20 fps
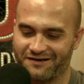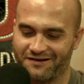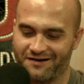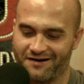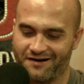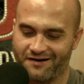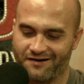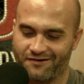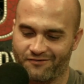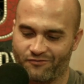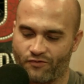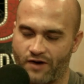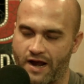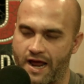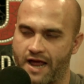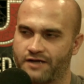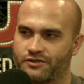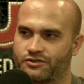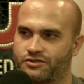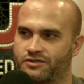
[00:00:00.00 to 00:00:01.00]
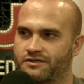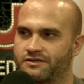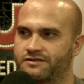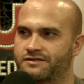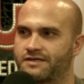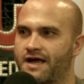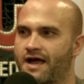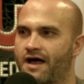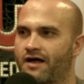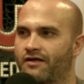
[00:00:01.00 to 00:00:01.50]
uh, ranch and
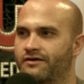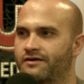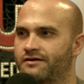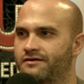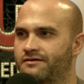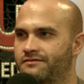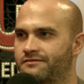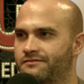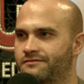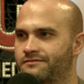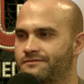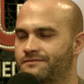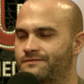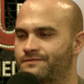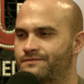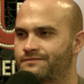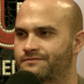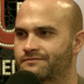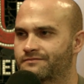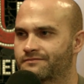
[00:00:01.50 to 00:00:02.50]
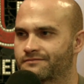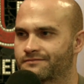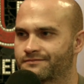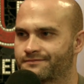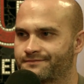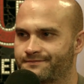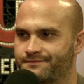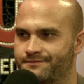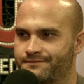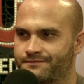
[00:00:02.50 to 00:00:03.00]
Italian.
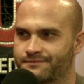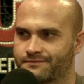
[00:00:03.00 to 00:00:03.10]
Oh, that's